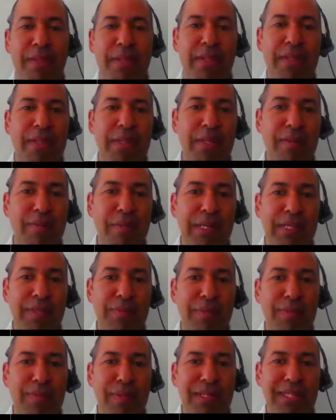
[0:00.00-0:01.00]
the implants
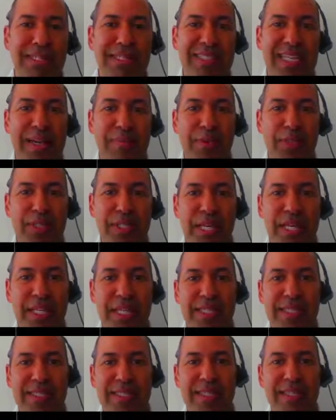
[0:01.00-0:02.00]
will be placed
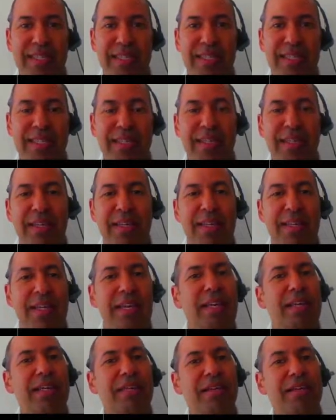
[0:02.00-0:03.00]
simultaneously,
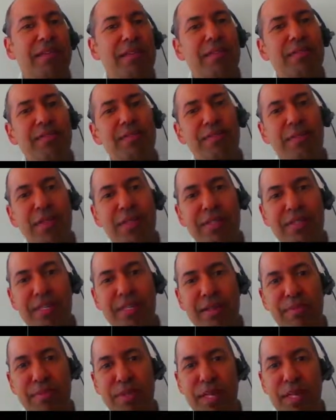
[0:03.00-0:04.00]
and on the very
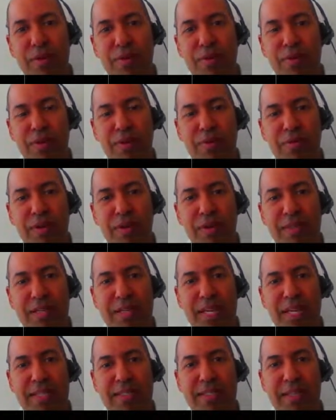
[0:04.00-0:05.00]
same day or the very
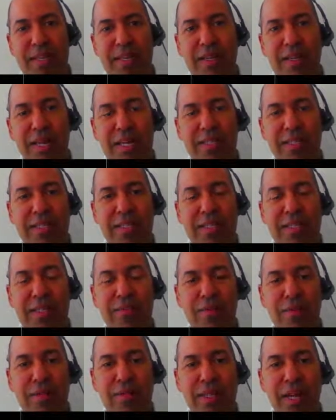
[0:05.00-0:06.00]
next day, I'll actually
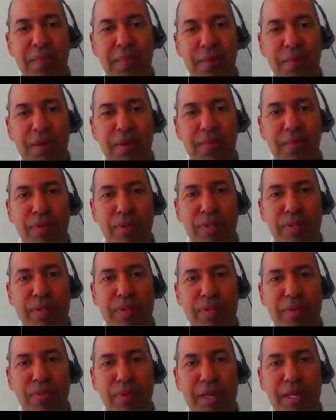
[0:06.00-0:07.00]
deliver a temporary bridge to
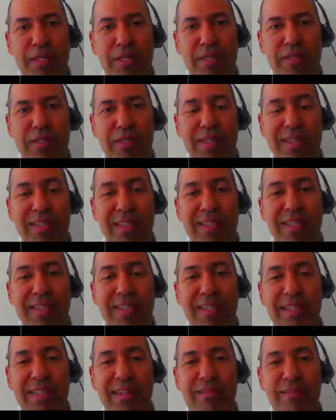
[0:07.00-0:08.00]
the patient that they'll
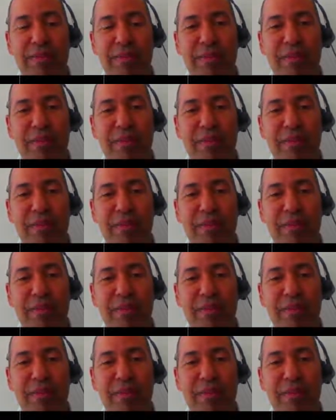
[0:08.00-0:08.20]
leave